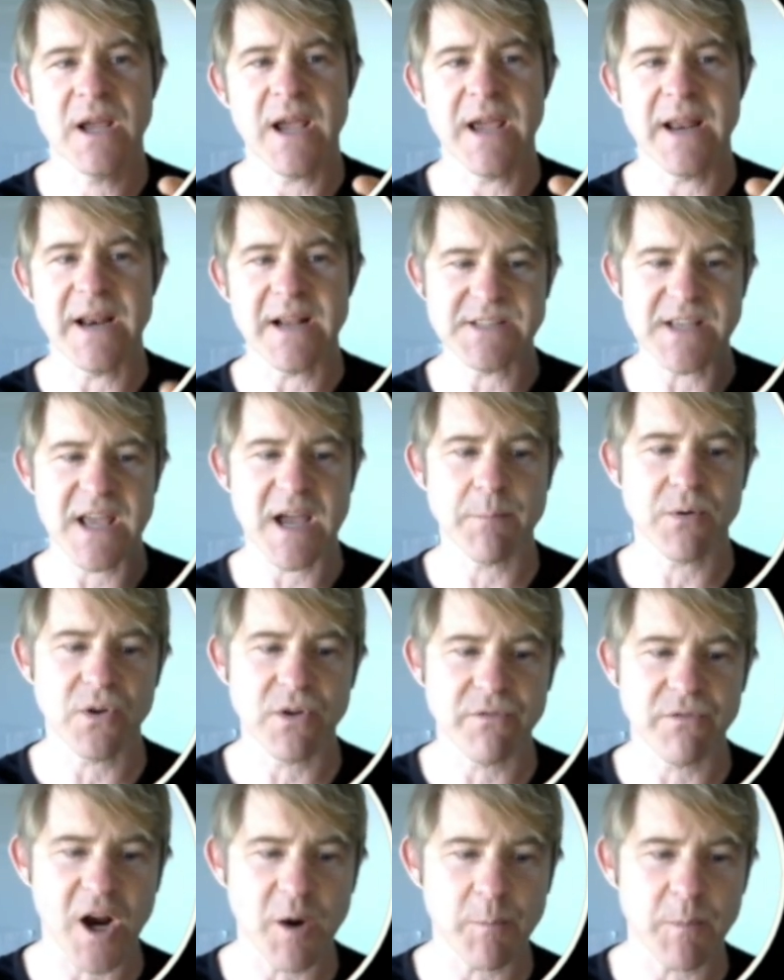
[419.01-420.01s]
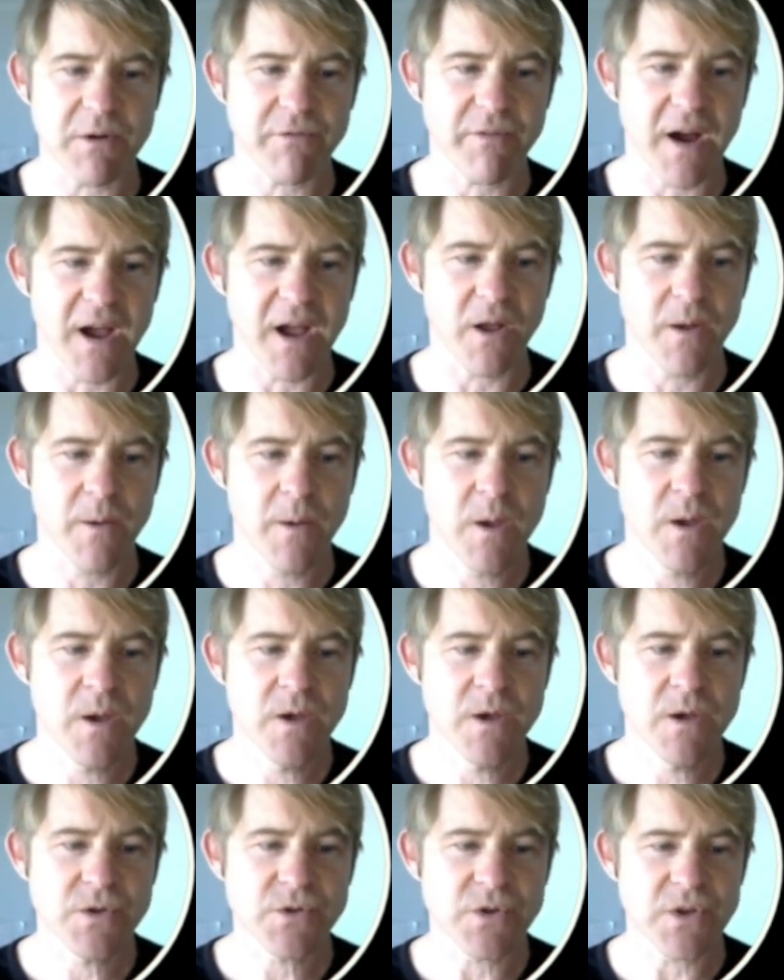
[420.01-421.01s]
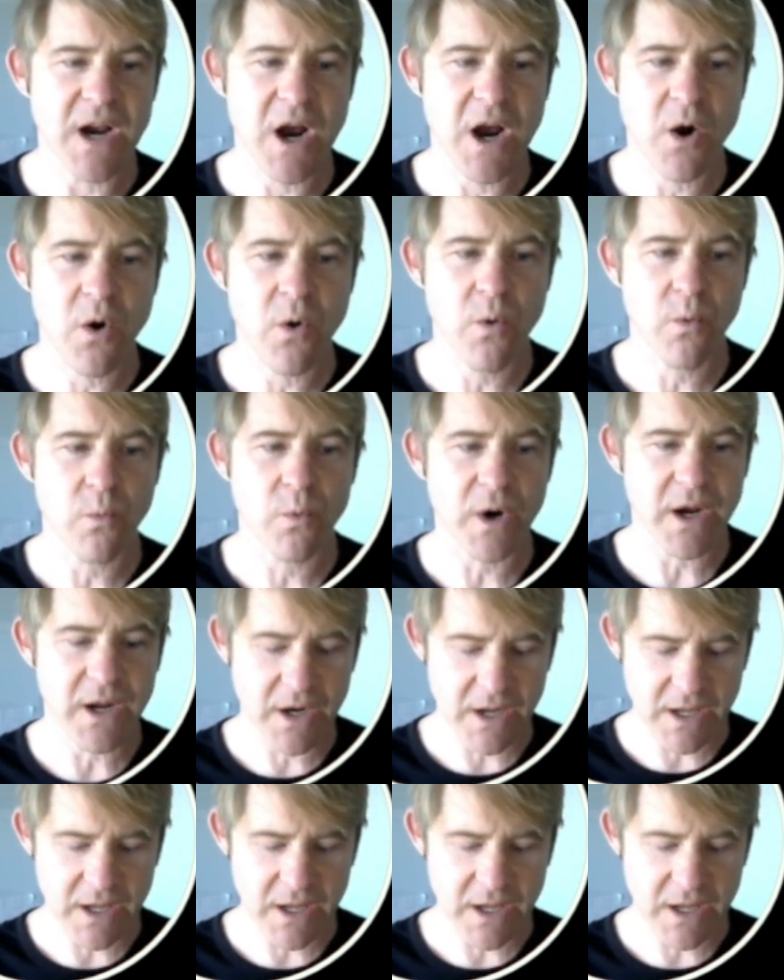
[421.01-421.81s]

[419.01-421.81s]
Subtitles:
an example environment file. So now we're going to